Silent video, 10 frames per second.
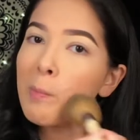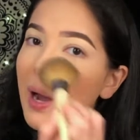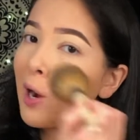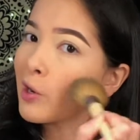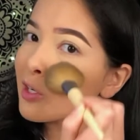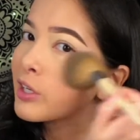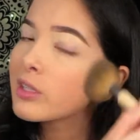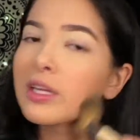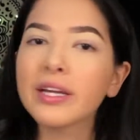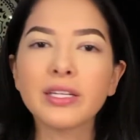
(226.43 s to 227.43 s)
powder.
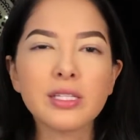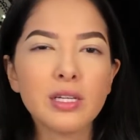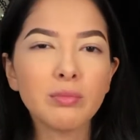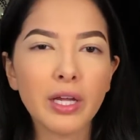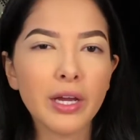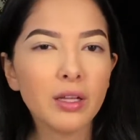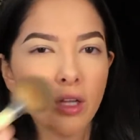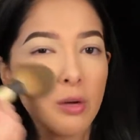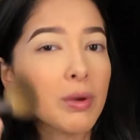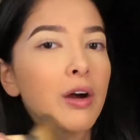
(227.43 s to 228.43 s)
Like it doesn't apply a
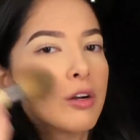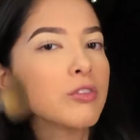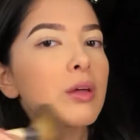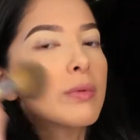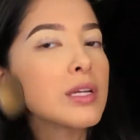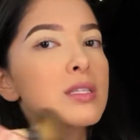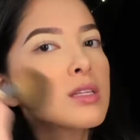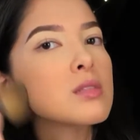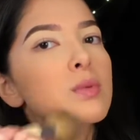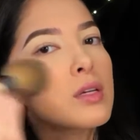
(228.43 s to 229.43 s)
lot of powder, if that makes
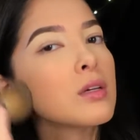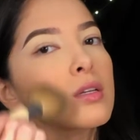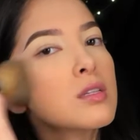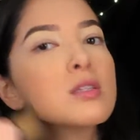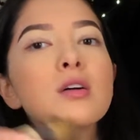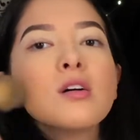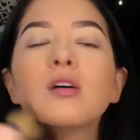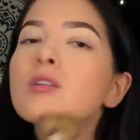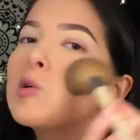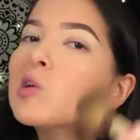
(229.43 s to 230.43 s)
sense, because
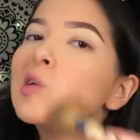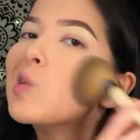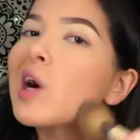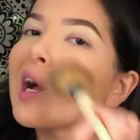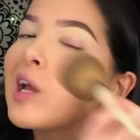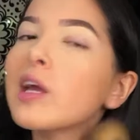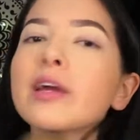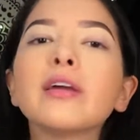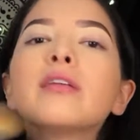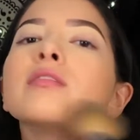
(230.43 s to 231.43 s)
I
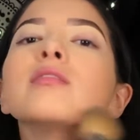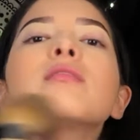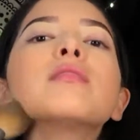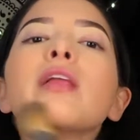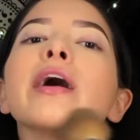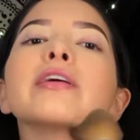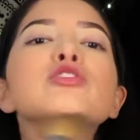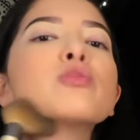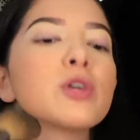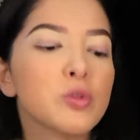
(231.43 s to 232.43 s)
hate like
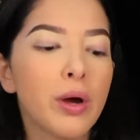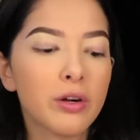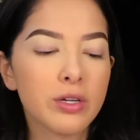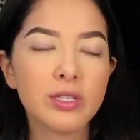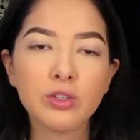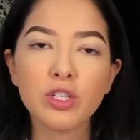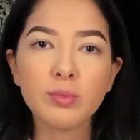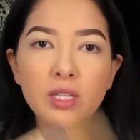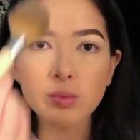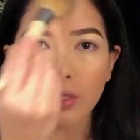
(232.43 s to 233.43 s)
too much powder because it just
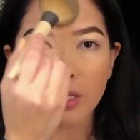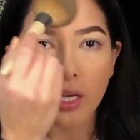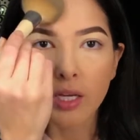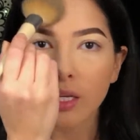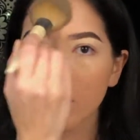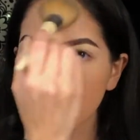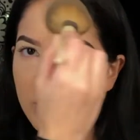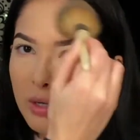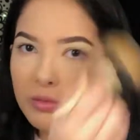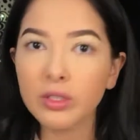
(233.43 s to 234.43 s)
makes me look cakey,
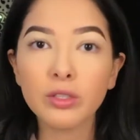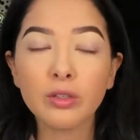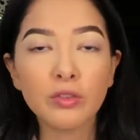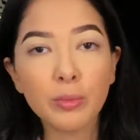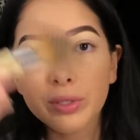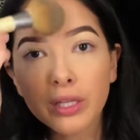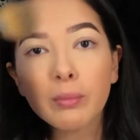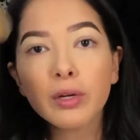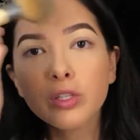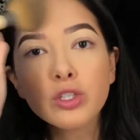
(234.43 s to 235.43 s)
so I really don't even put that
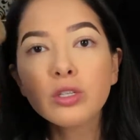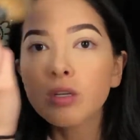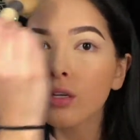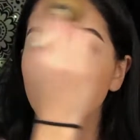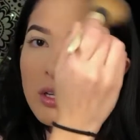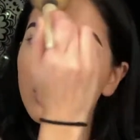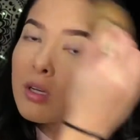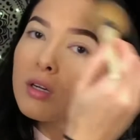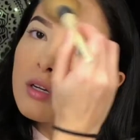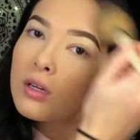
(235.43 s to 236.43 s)
much,
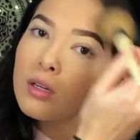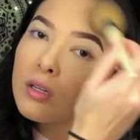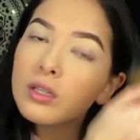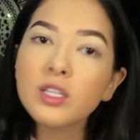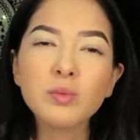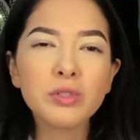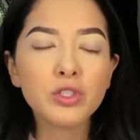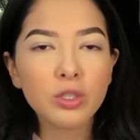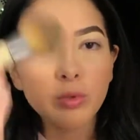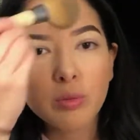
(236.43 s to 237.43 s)

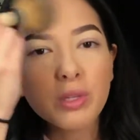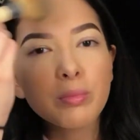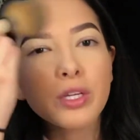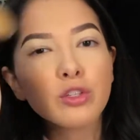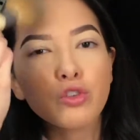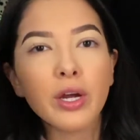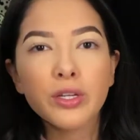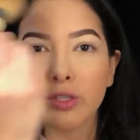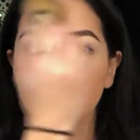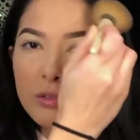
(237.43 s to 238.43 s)
especially with me being dry
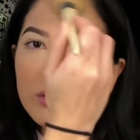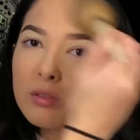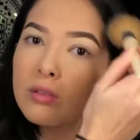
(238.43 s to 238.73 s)
too.